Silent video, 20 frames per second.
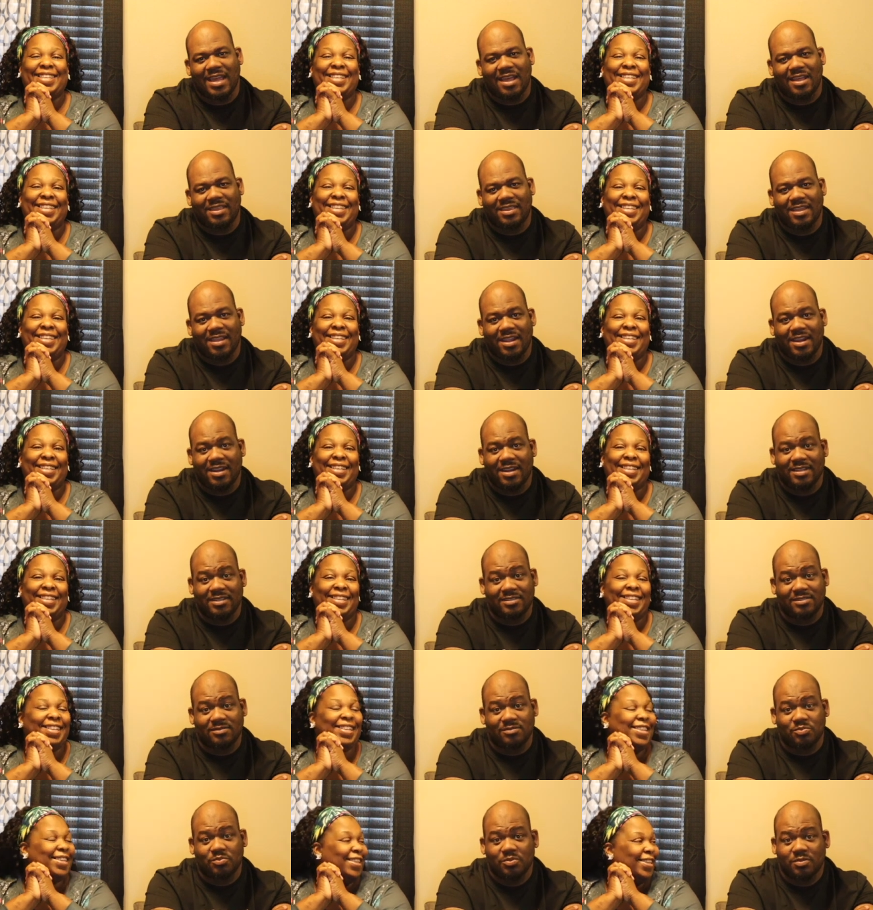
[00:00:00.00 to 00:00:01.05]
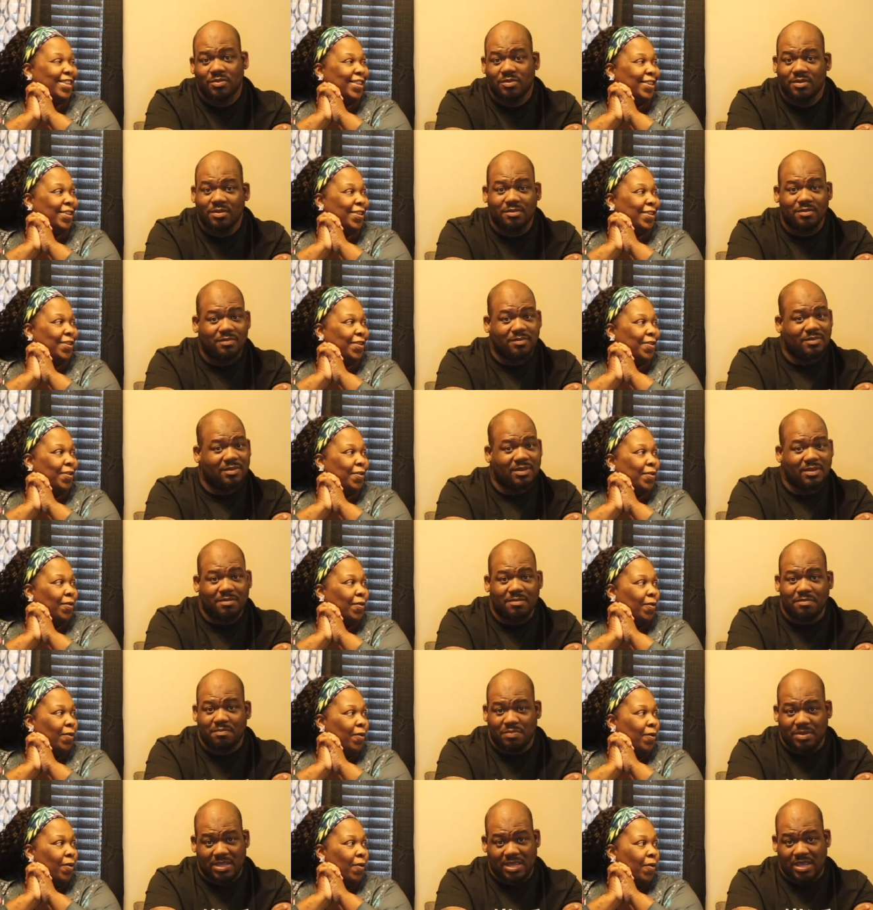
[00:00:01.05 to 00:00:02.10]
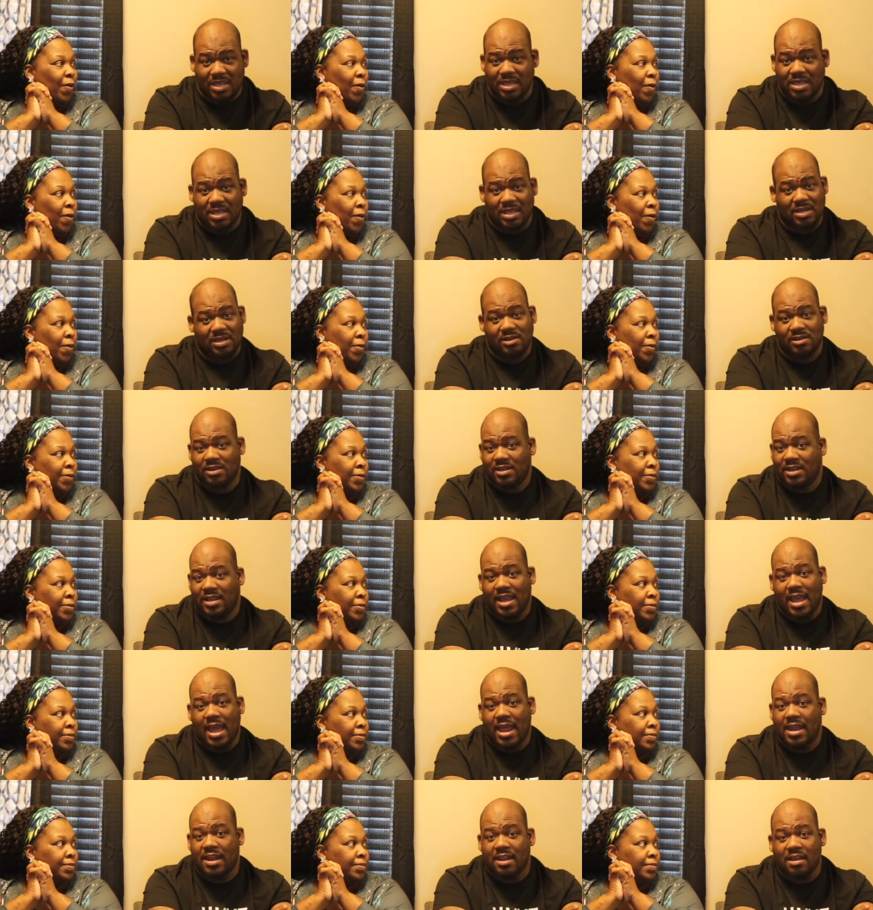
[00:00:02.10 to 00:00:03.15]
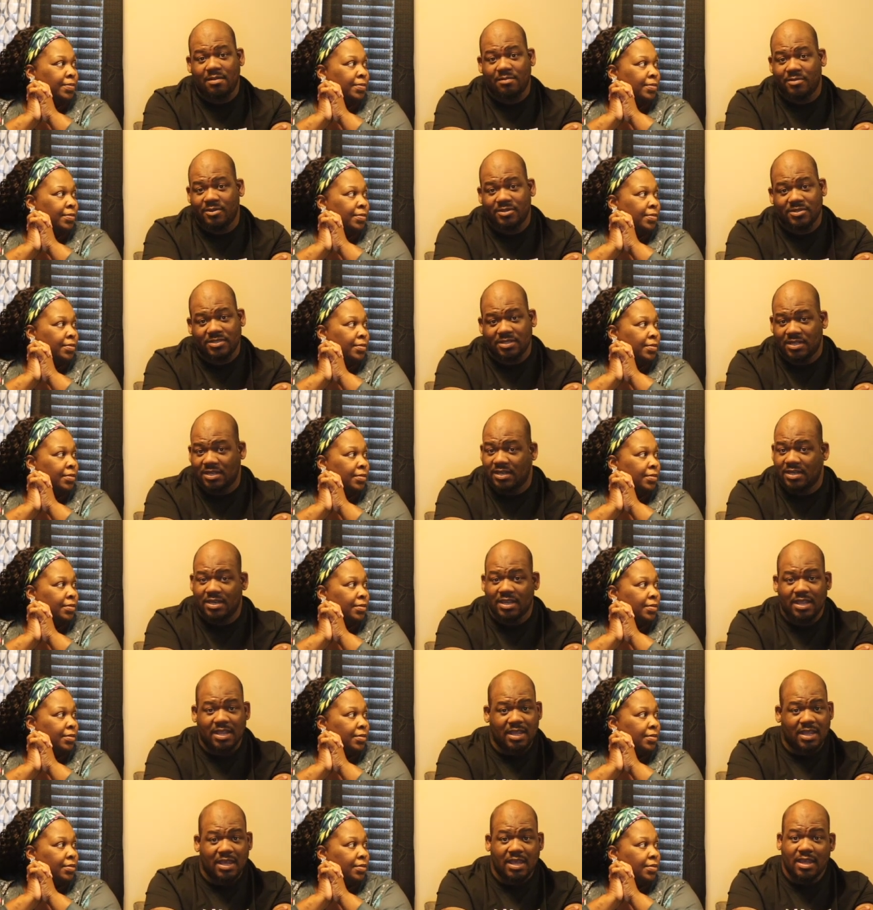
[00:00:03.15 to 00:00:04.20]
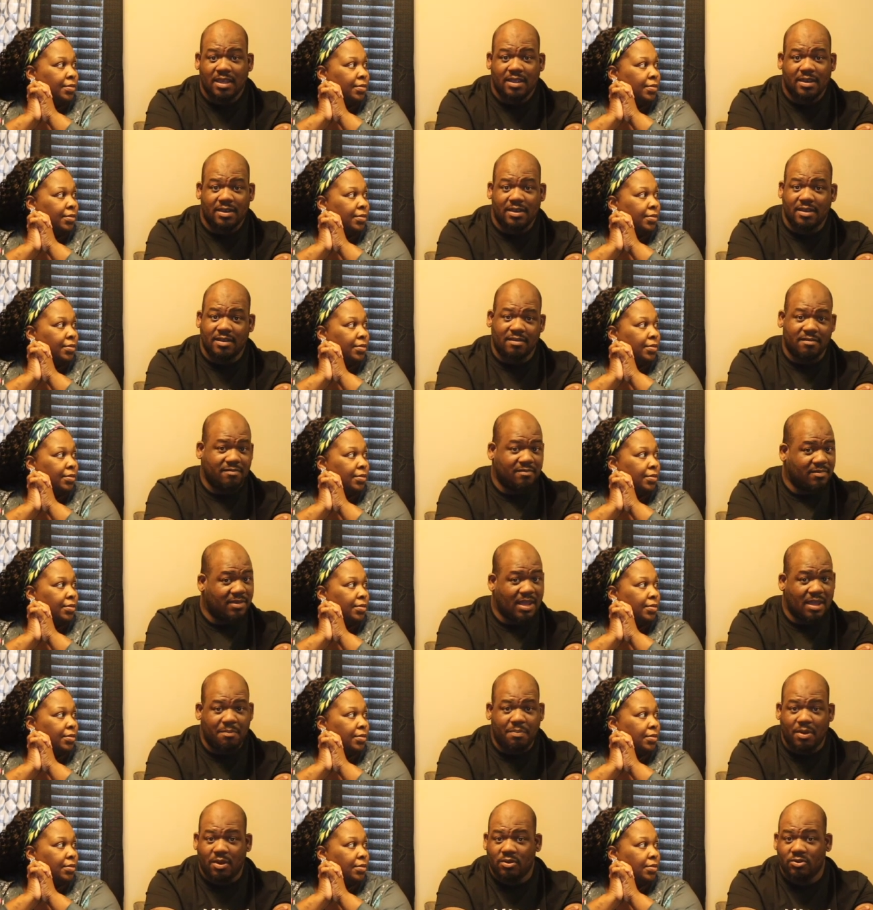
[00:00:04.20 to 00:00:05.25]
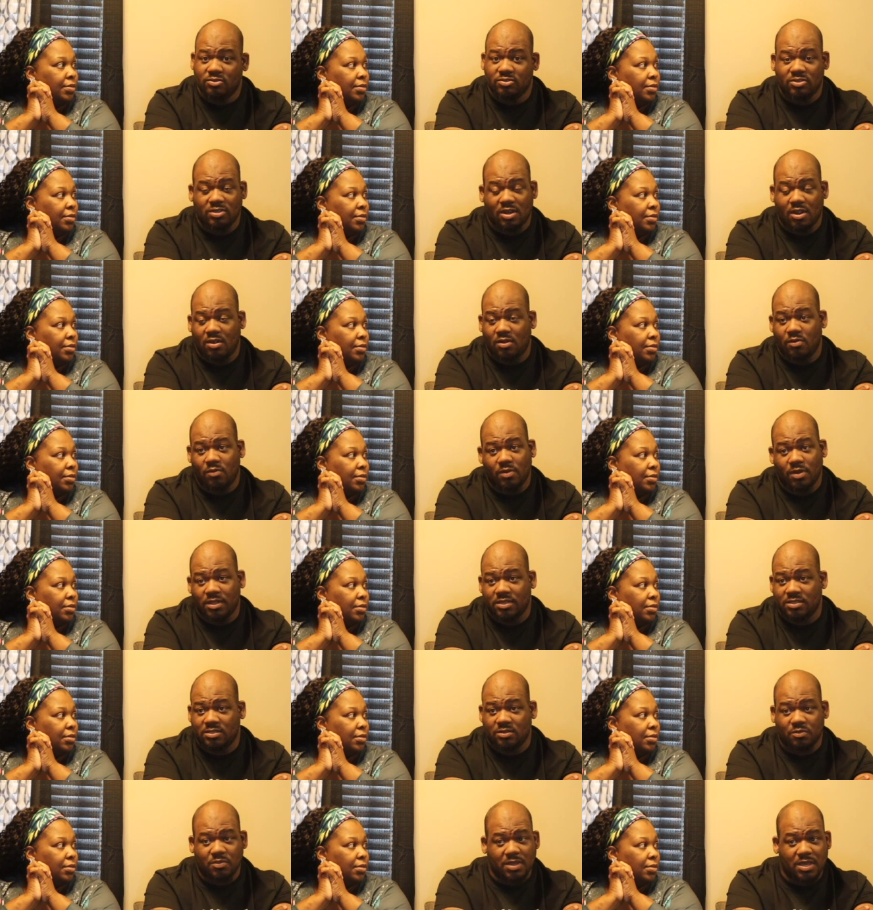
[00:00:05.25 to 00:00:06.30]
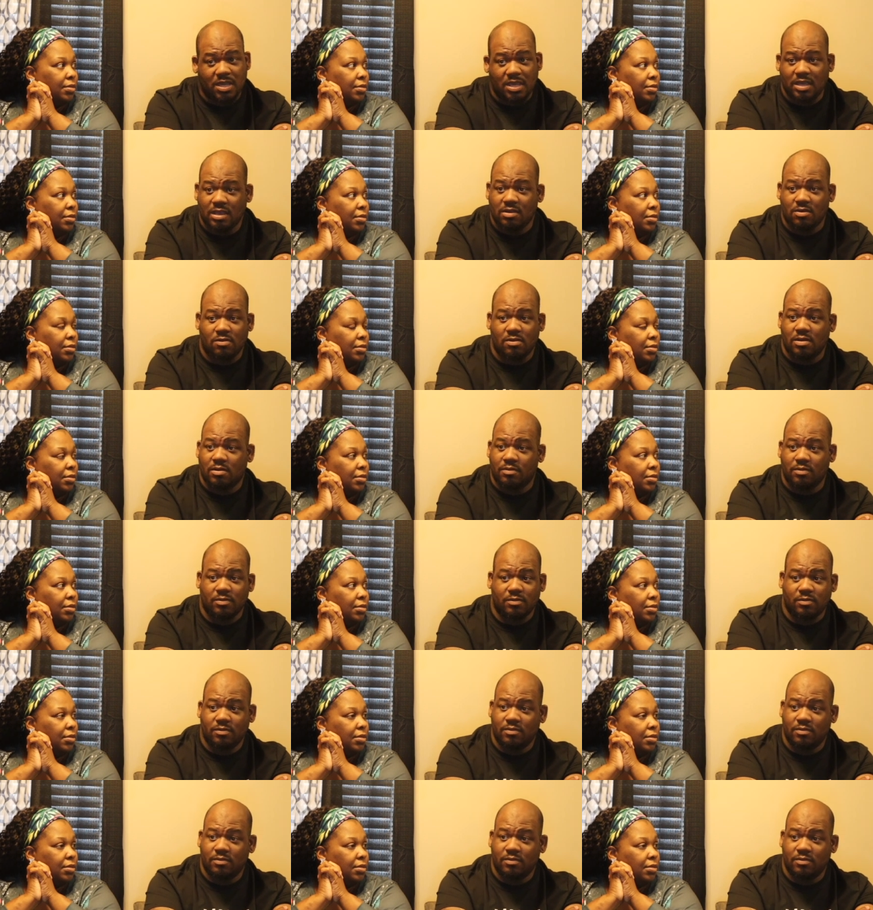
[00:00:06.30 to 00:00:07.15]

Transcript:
Speaker 1: out there that's big and got numbers and they post, you know, once a week or